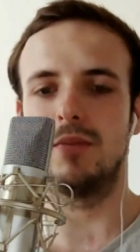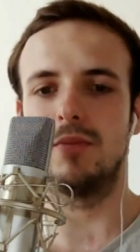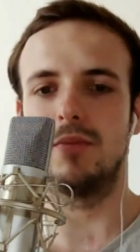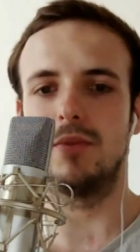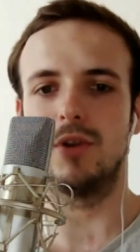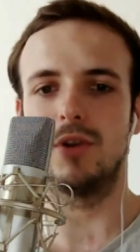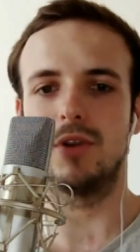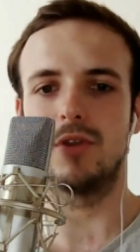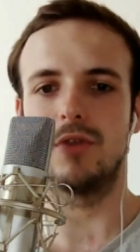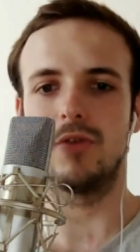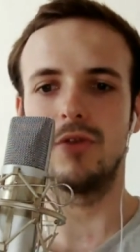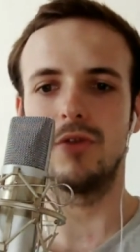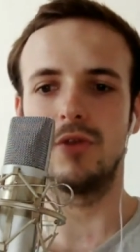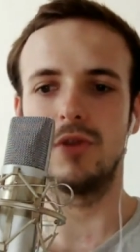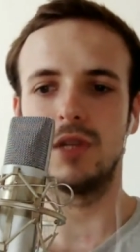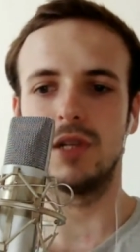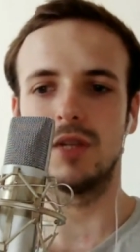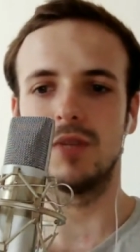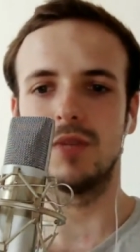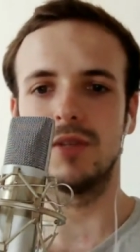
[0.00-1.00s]
point of view,
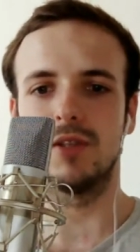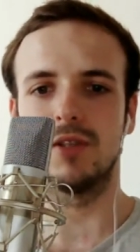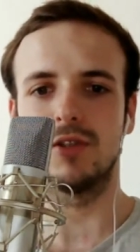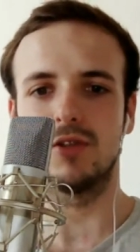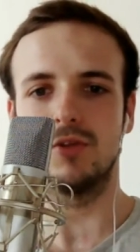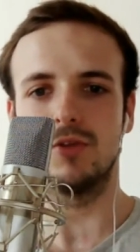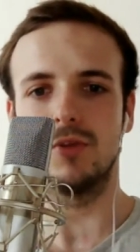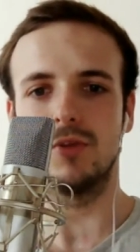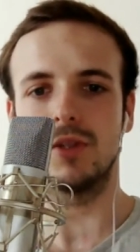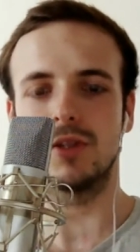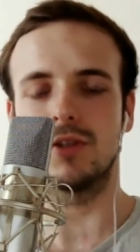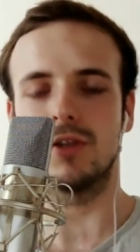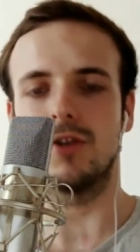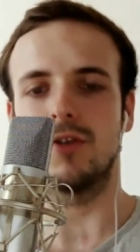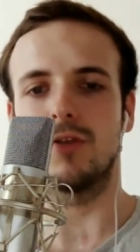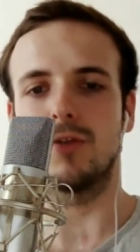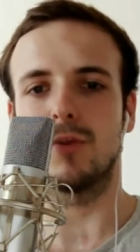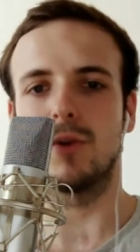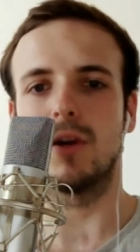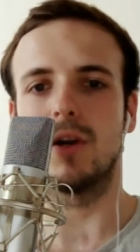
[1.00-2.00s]
a little bit stupid
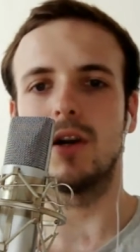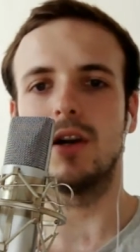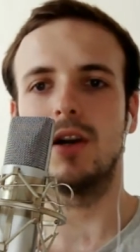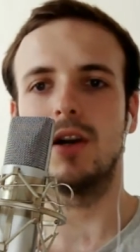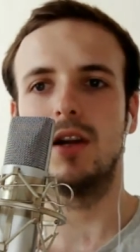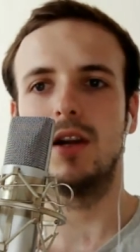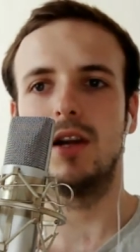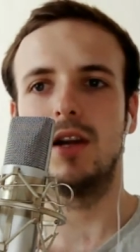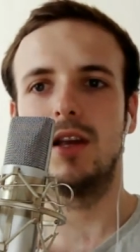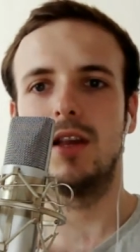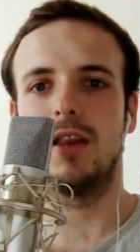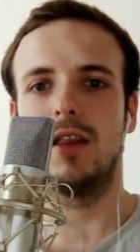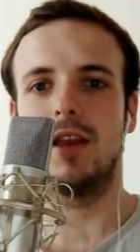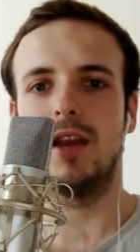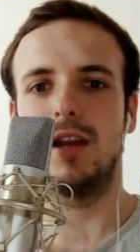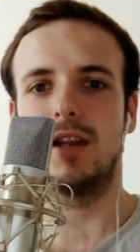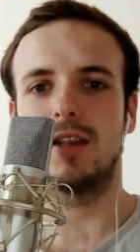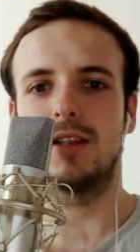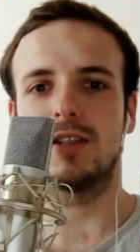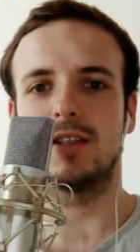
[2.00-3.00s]
software
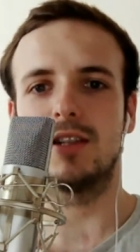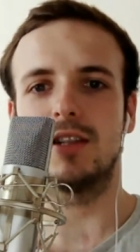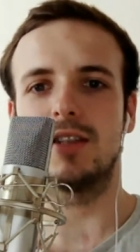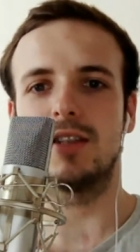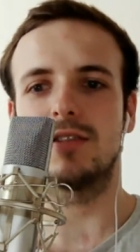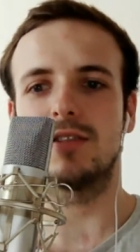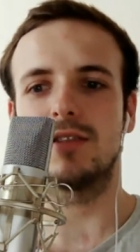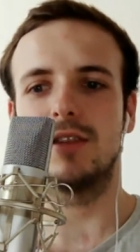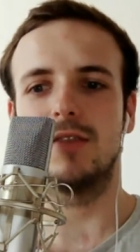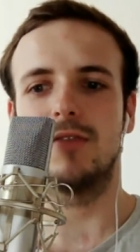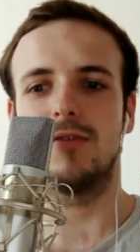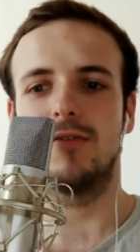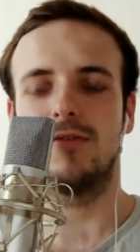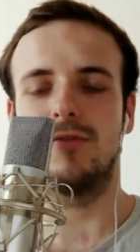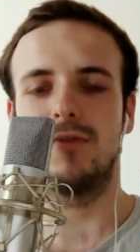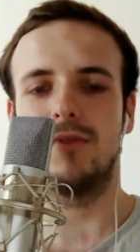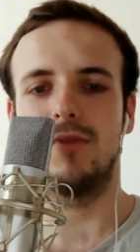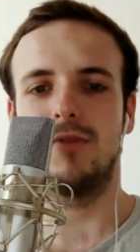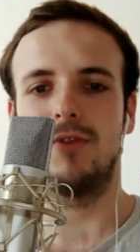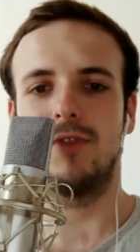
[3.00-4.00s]
that's just
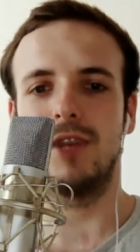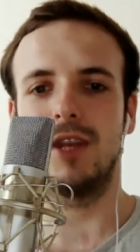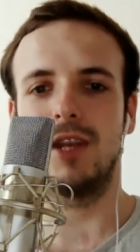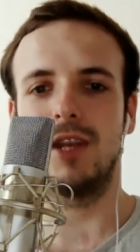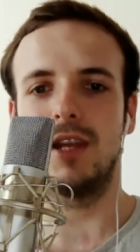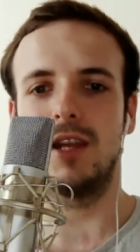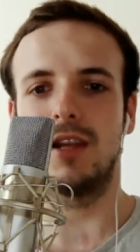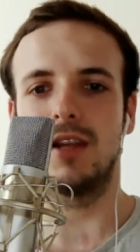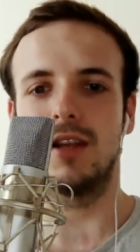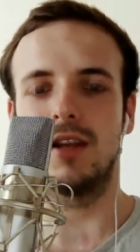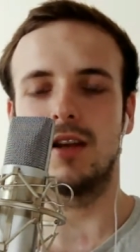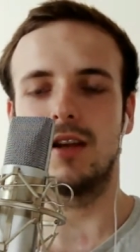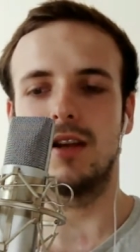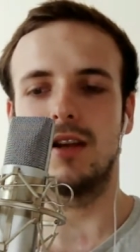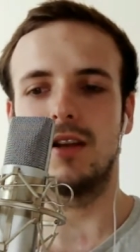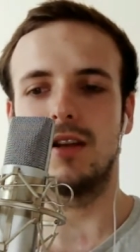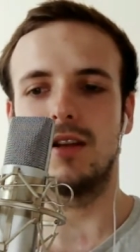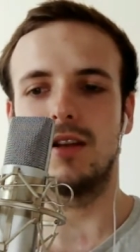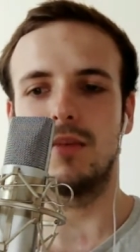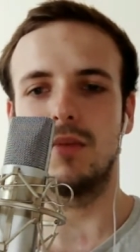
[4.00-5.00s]
fitting
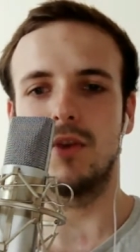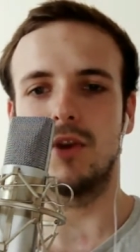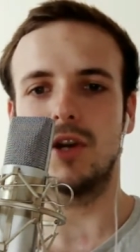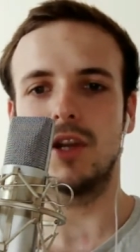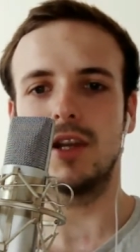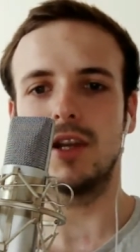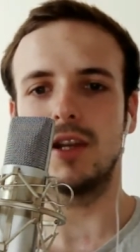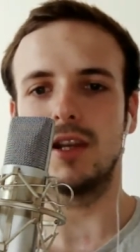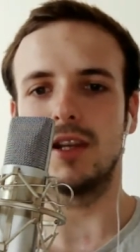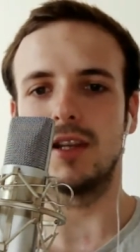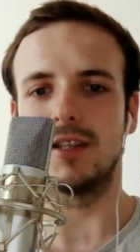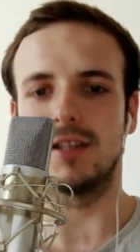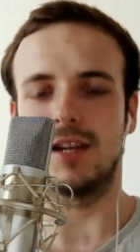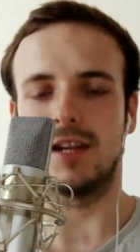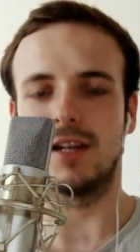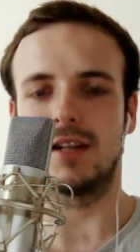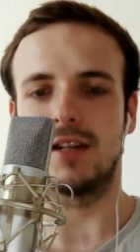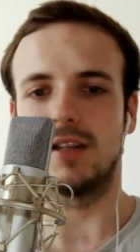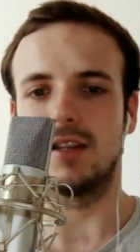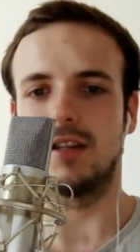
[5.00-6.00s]
the market
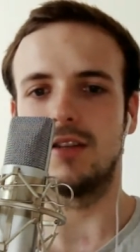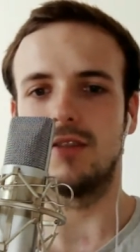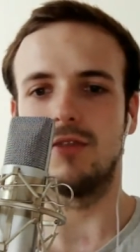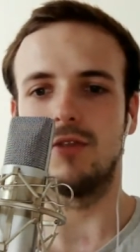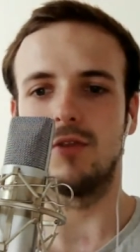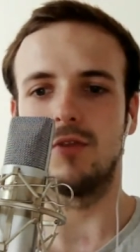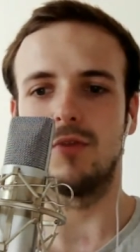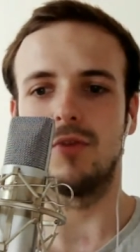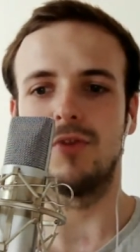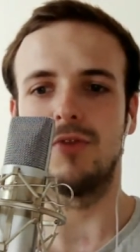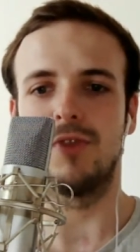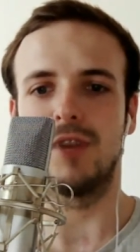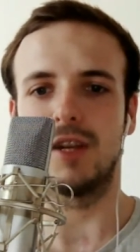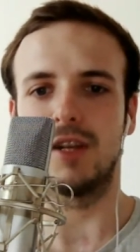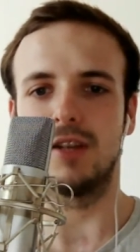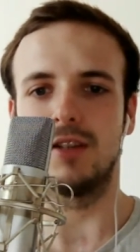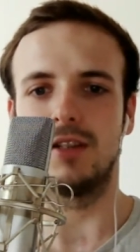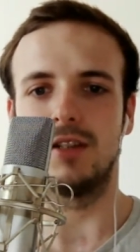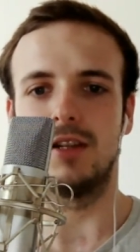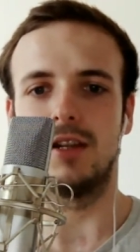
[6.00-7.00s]
exactly or
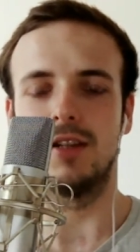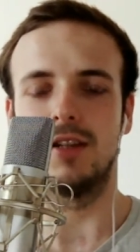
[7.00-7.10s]
perfectly. And